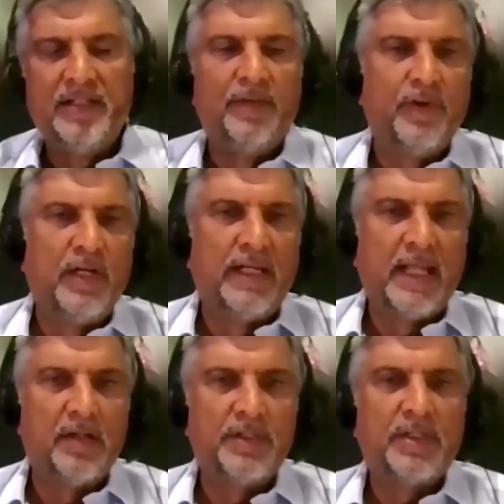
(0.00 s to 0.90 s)
different
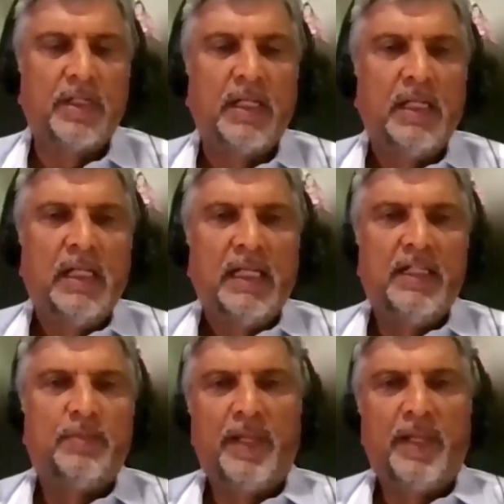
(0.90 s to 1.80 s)
tenors
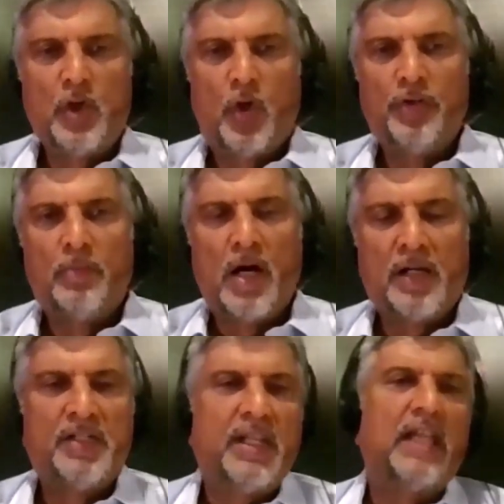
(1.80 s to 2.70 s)
is based on the
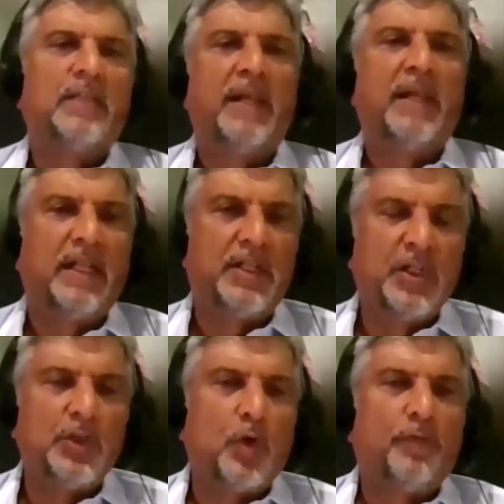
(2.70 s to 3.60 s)
market's
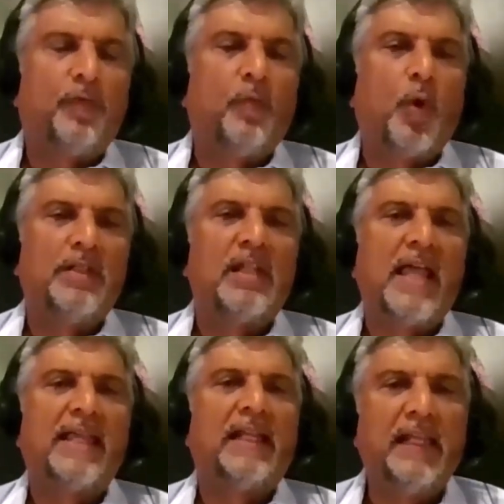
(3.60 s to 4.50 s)
expectations of what is
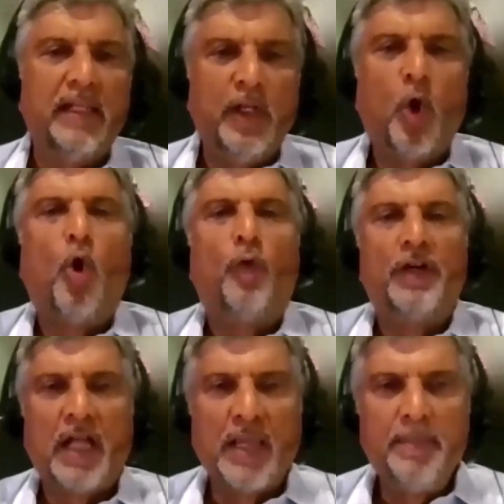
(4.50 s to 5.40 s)
likely, over
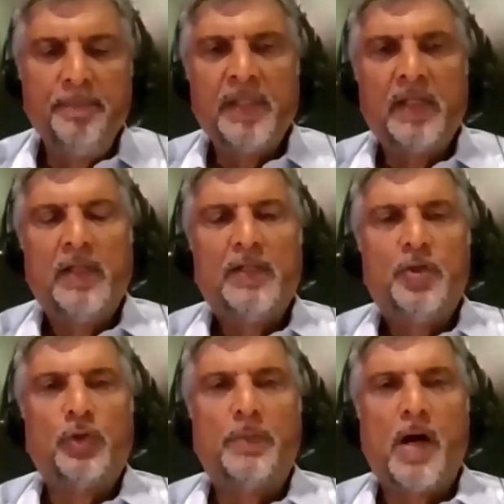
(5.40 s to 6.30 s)
time.
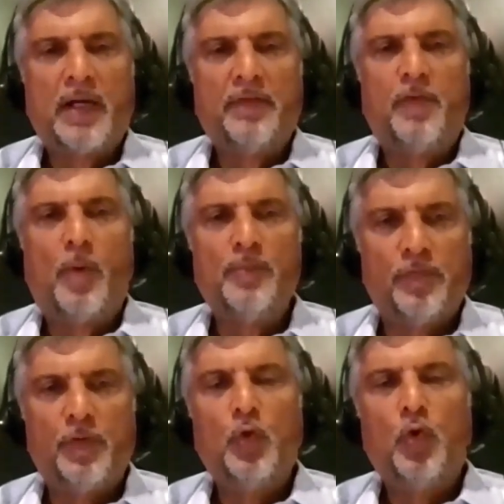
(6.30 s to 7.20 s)
So the market forms
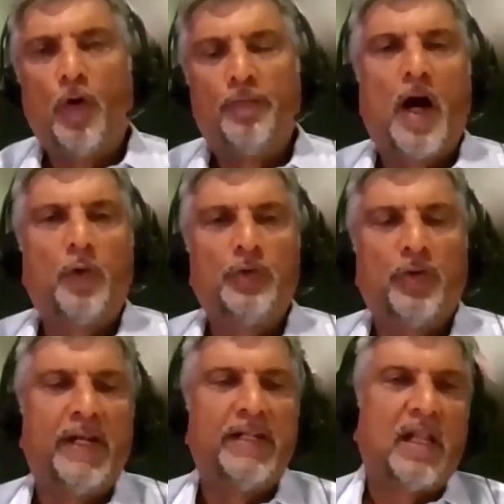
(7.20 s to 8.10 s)
a view of how
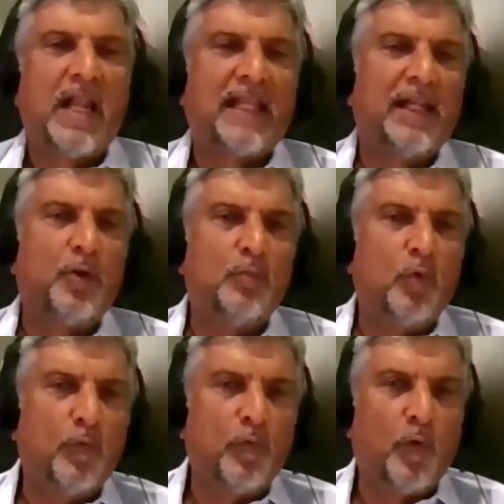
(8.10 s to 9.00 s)
the rates are likely to
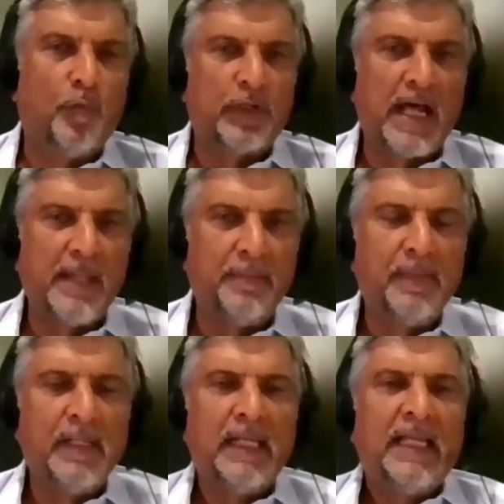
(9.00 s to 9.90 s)
move over time.
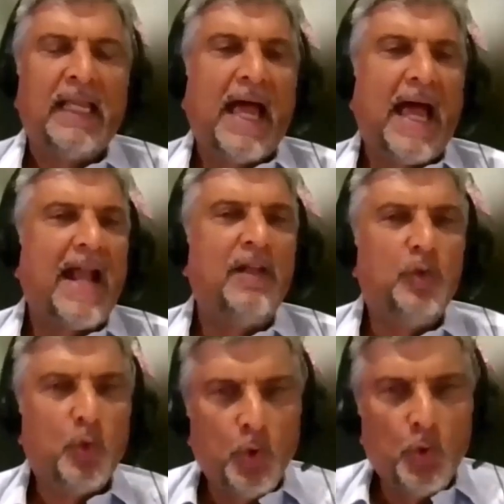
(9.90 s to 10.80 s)
And
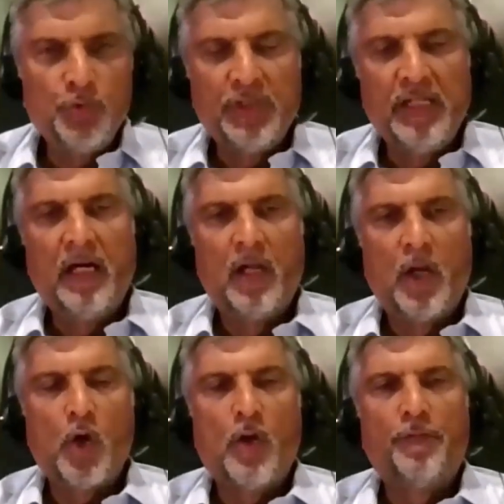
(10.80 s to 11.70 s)
you do see a
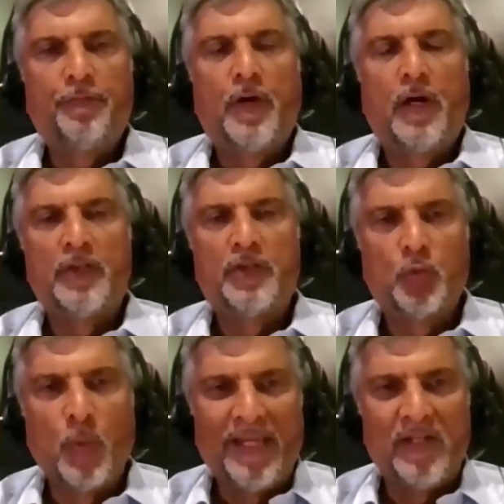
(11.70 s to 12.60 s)
lot of
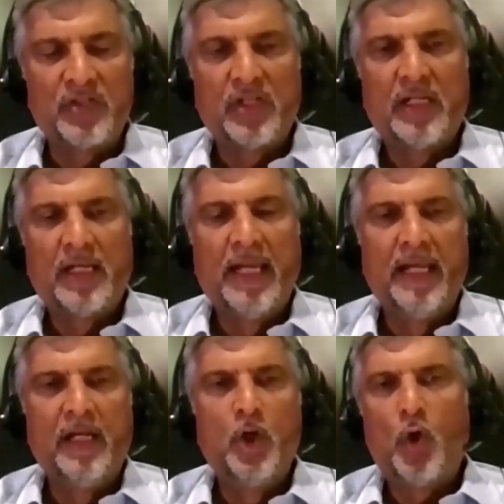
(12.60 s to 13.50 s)
swings
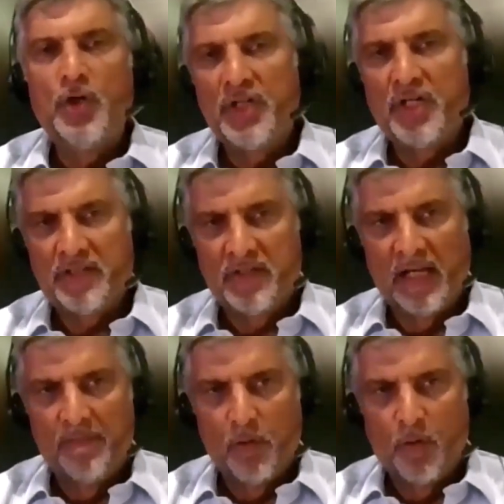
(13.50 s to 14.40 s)
in not just the
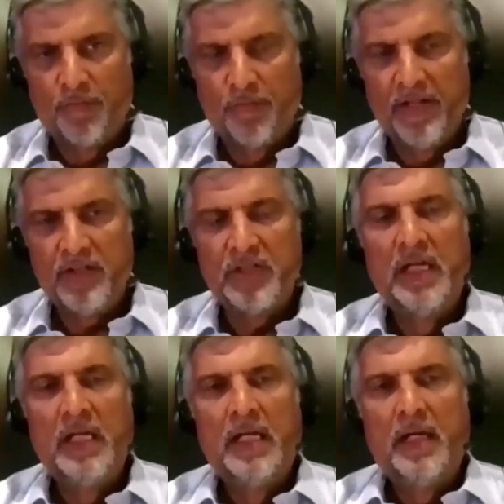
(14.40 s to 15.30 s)
level of rates,
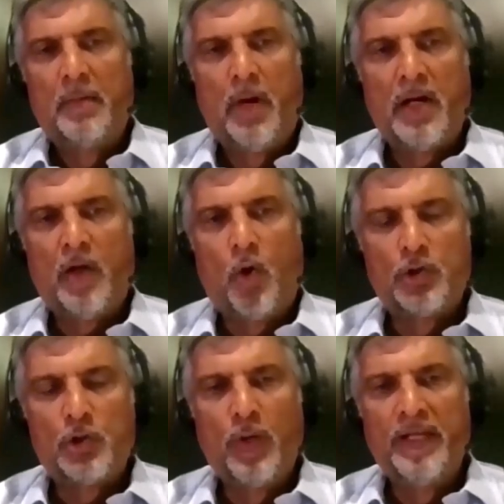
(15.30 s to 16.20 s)
but
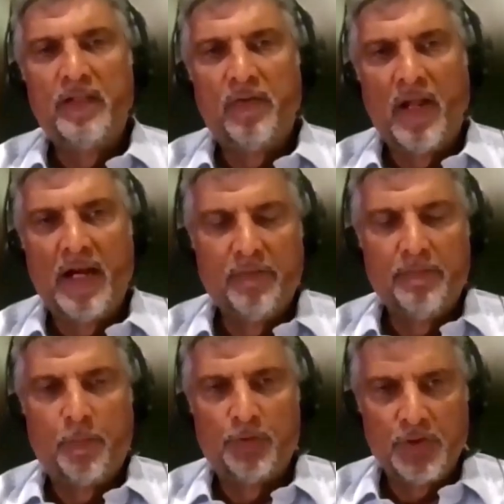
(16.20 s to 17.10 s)
also in the
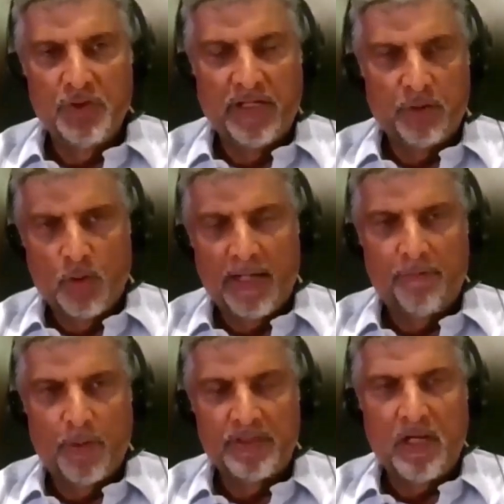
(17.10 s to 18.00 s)
relative positioning. So, like
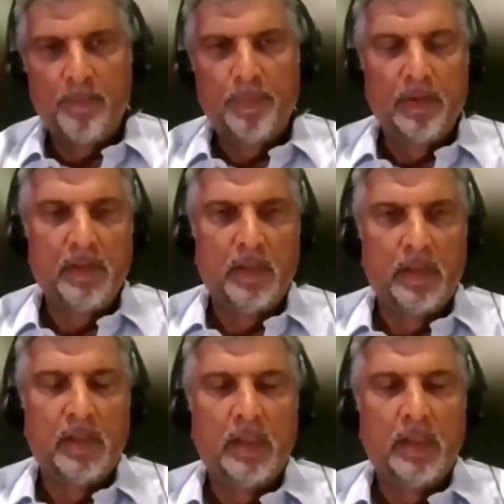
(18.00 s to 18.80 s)
for example, the